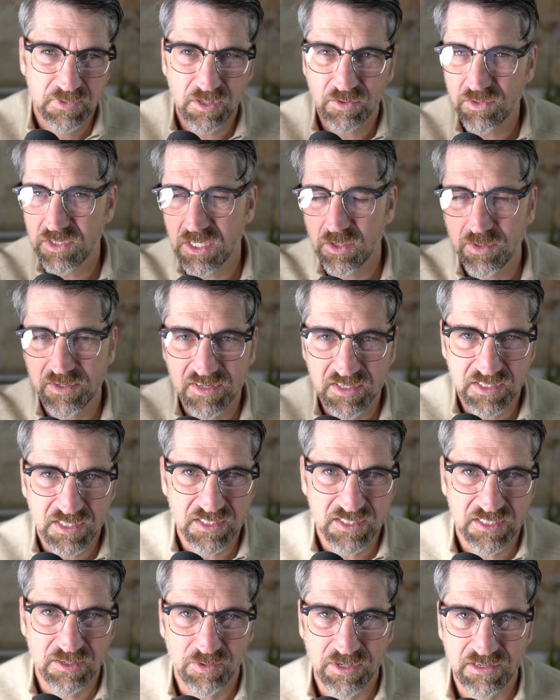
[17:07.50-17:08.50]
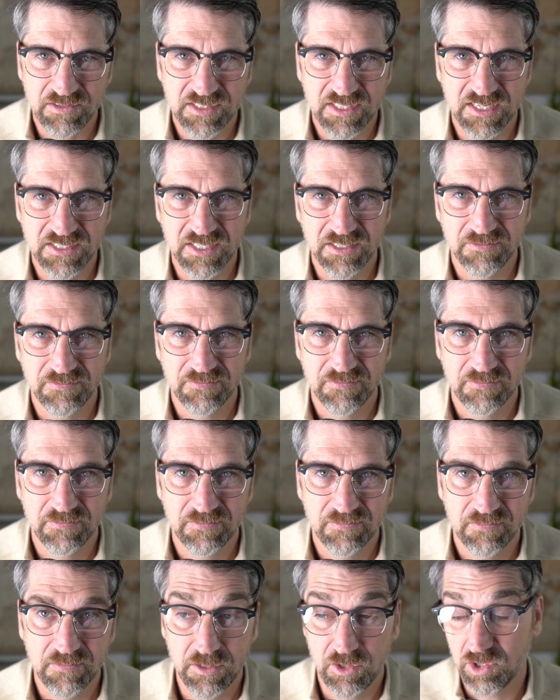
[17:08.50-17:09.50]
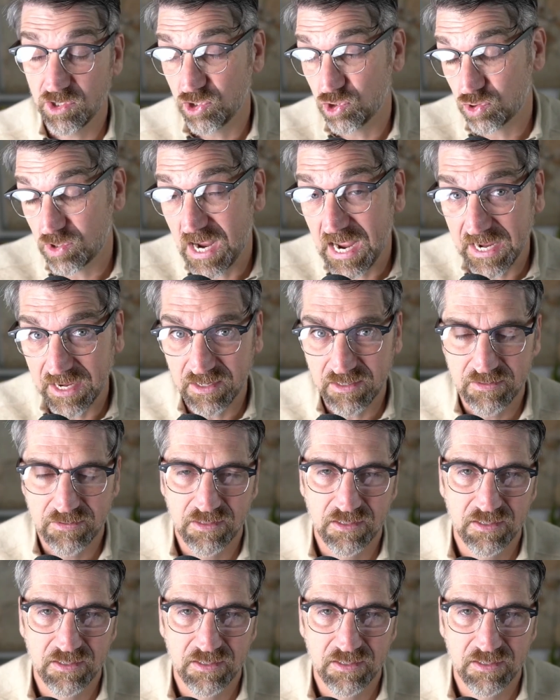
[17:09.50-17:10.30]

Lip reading: do it just because someone else does it. You can try it.